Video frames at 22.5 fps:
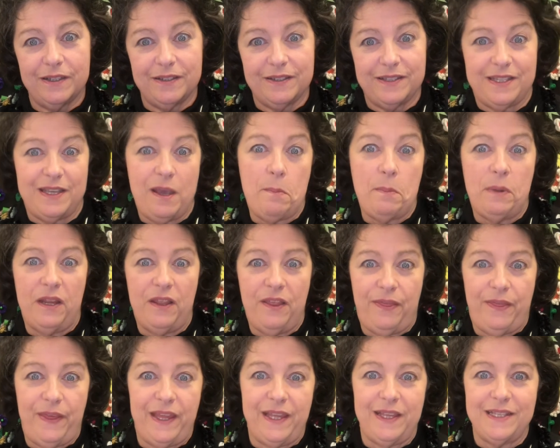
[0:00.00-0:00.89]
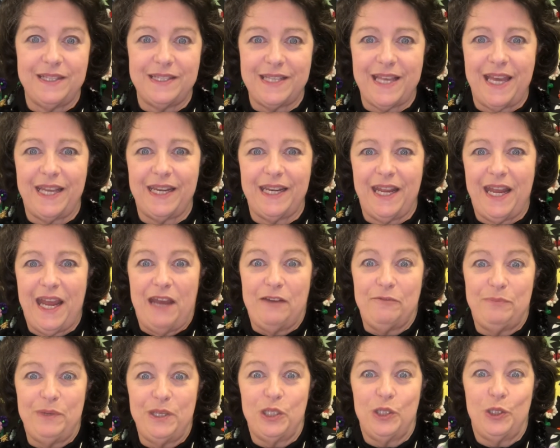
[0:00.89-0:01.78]
some of the things that
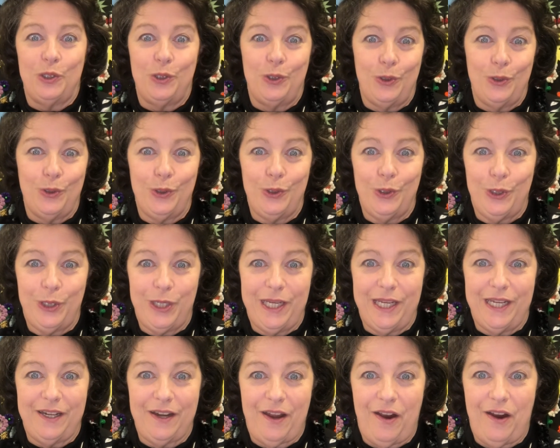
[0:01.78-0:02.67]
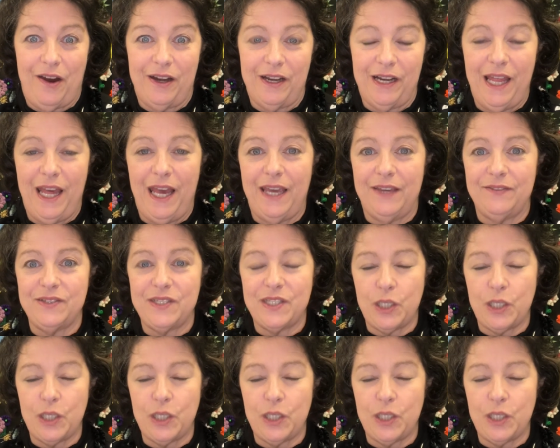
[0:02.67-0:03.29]
have been good in our lives.